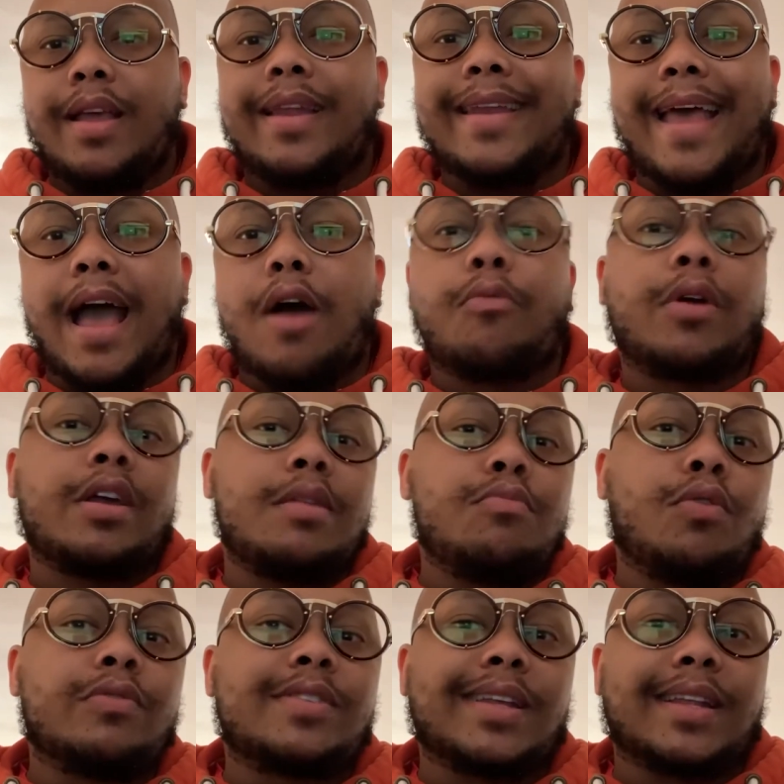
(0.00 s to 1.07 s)
Now we're gonna
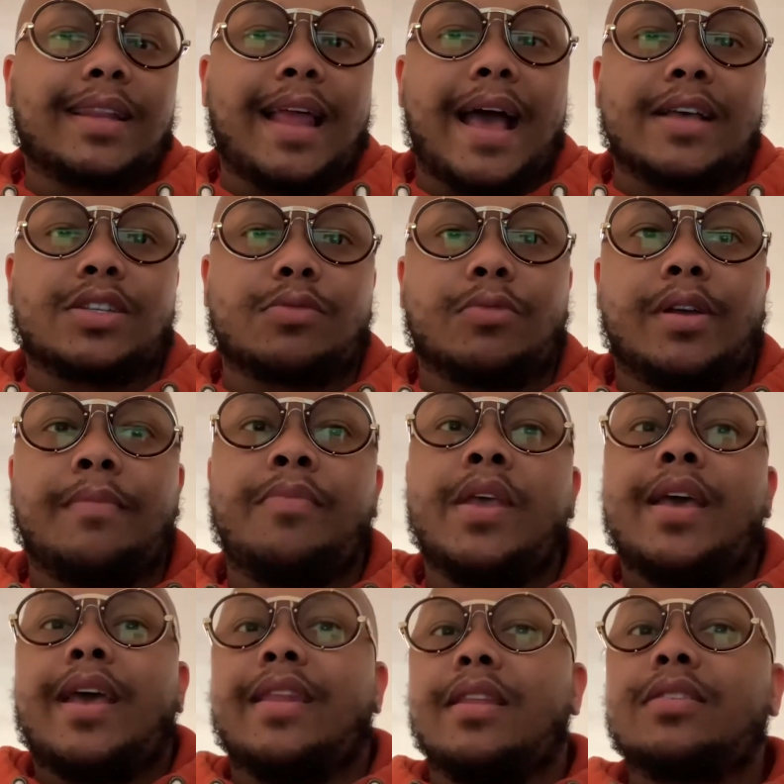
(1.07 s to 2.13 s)
move to the last one.
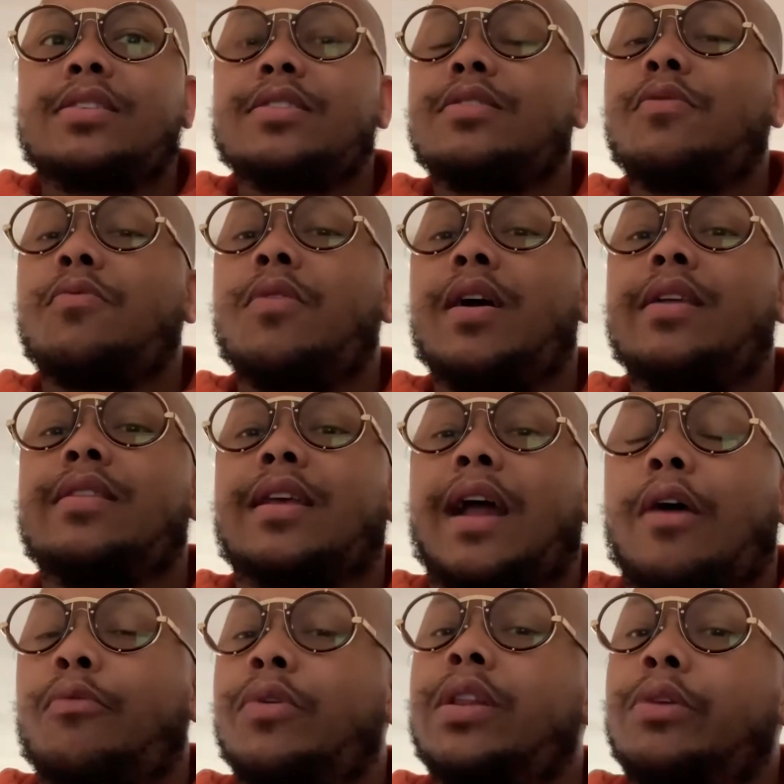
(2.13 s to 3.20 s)
And this is the one that I
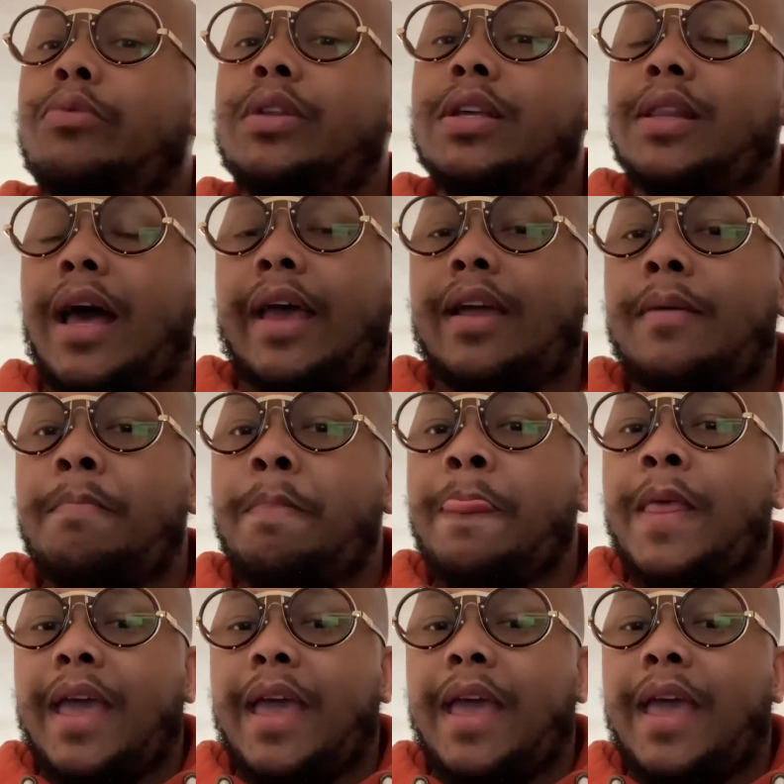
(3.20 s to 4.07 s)
really, really like.